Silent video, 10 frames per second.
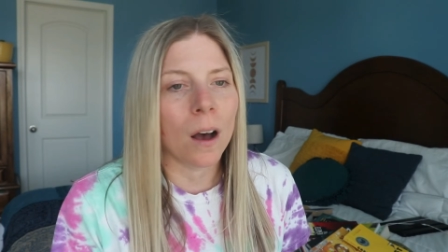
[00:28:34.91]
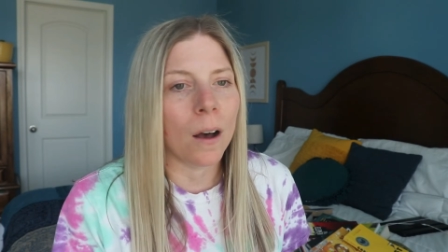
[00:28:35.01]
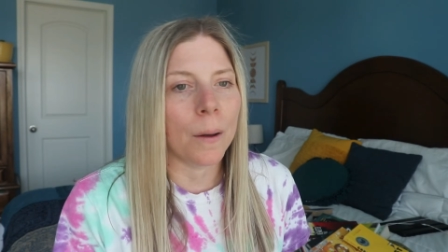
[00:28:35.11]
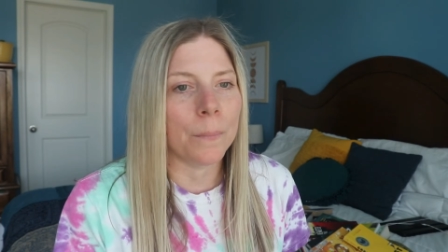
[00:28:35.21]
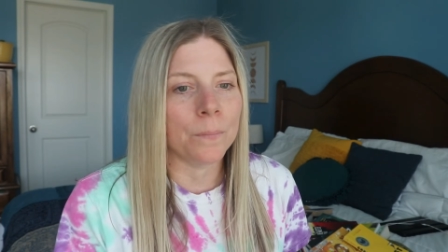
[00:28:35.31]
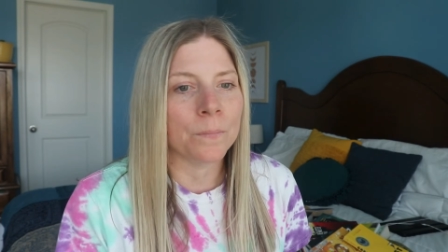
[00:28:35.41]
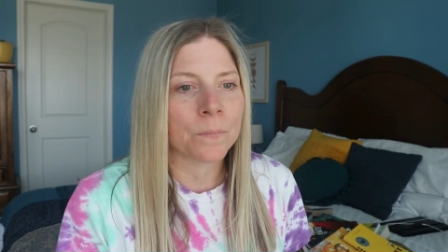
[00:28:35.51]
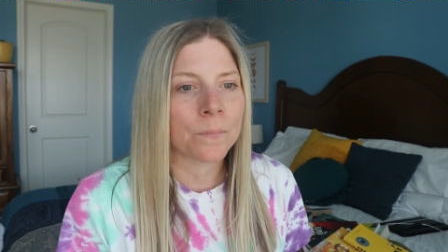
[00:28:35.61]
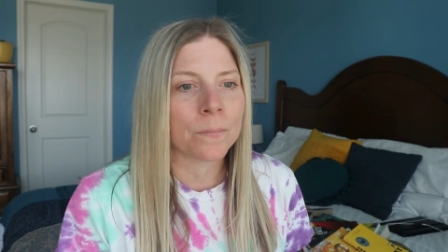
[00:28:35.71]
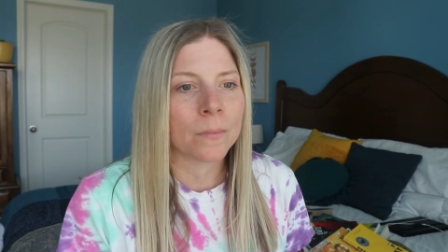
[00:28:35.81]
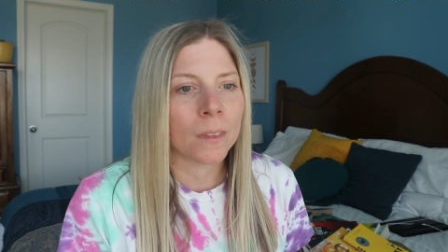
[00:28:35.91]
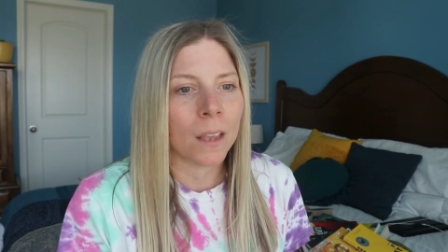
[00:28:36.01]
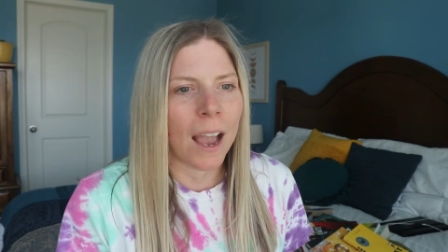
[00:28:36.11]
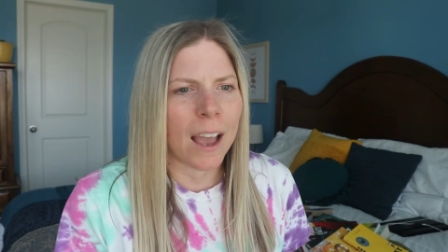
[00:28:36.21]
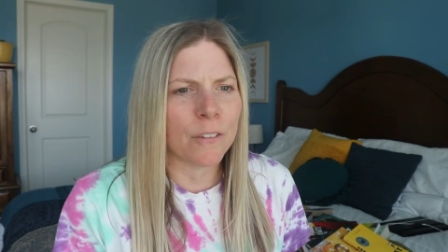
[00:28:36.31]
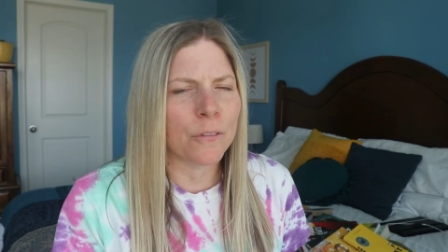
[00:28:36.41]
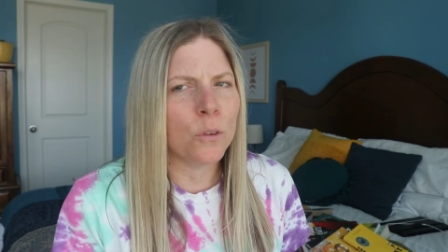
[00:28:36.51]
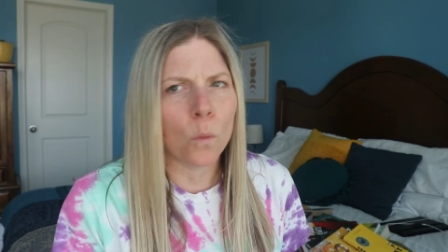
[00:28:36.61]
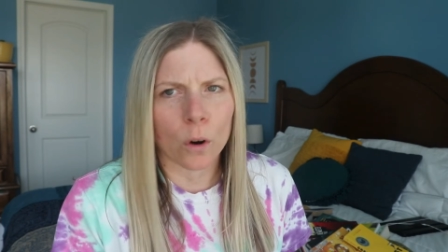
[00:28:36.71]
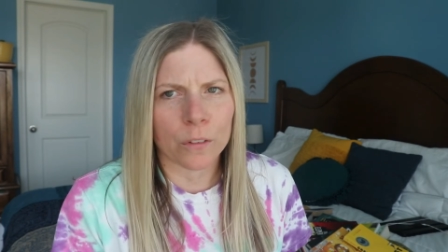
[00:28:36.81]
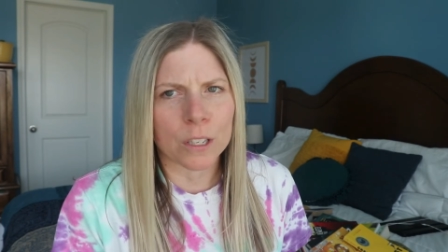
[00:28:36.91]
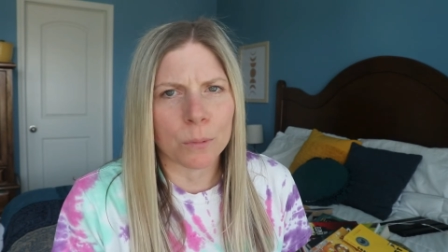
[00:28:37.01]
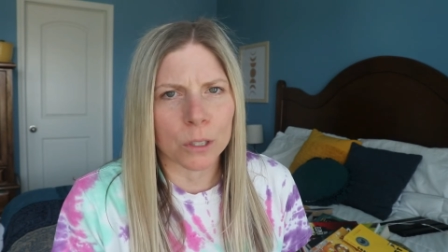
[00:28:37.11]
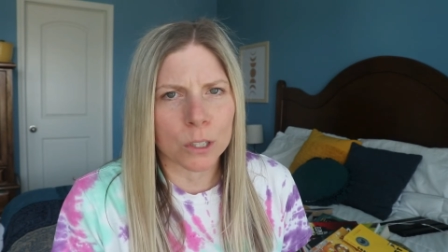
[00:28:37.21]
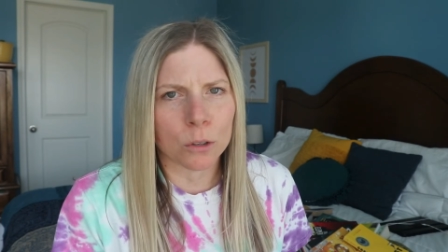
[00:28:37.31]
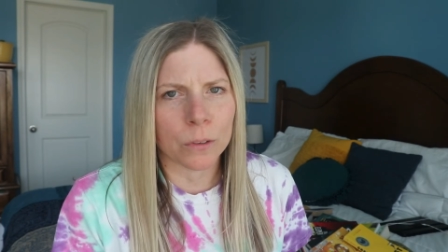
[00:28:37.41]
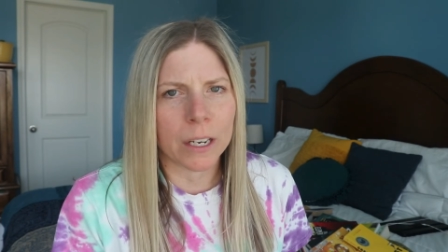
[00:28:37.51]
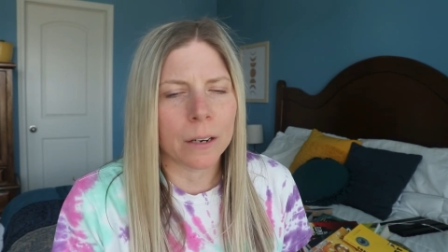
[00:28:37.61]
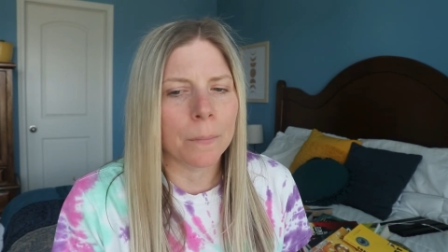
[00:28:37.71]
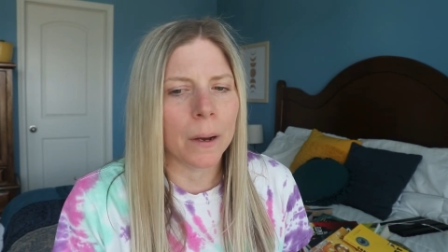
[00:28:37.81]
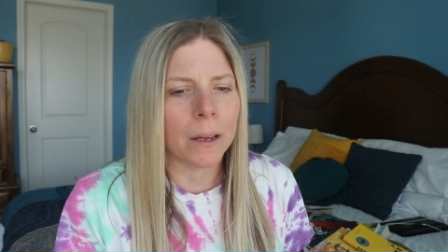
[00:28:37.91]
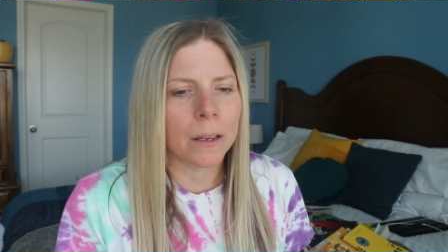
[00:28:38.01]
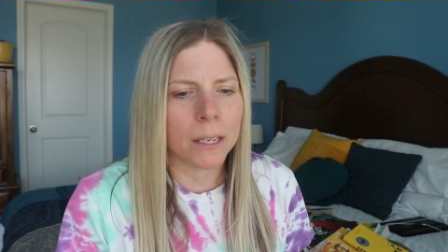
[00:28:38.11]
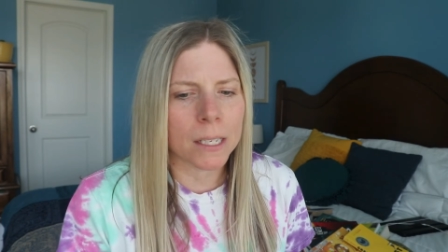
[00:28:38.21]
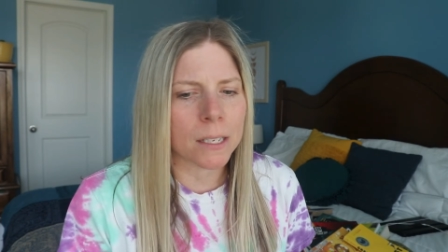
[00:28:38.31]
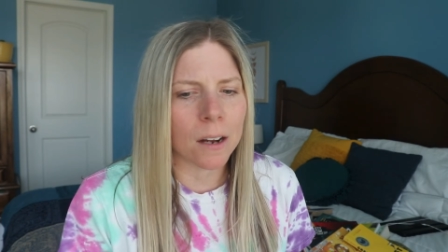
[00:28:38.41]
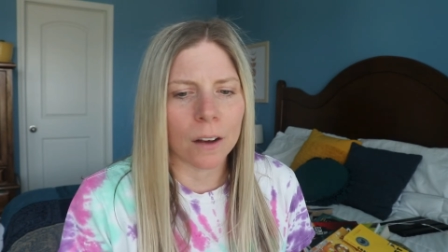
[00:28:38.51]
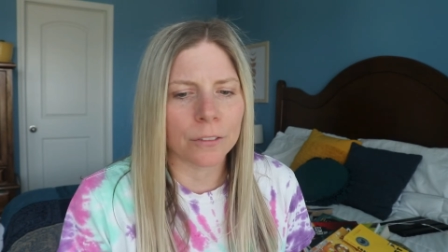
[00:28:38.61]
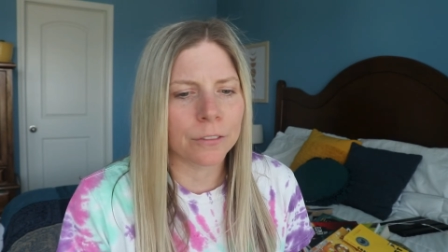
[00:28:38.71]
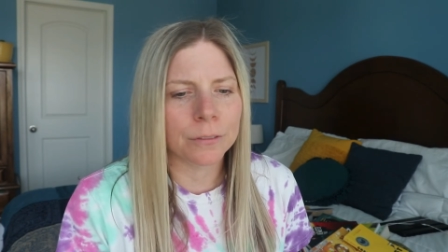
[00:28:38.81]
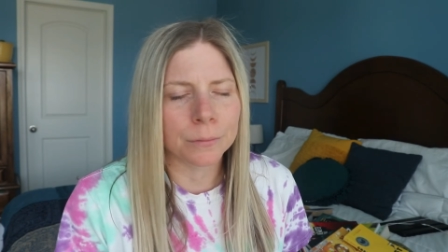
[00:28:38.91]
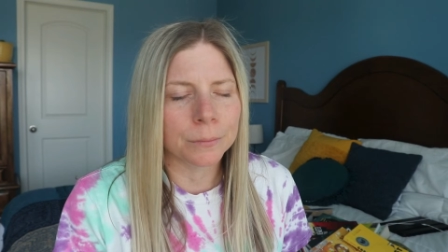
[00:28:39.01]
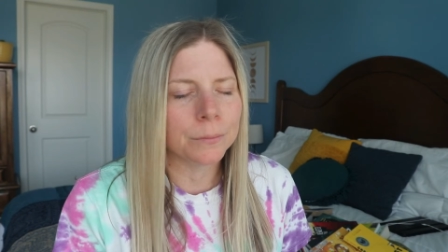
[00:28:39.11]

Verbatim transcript: Um, I have a few more of his books to read, but his stuff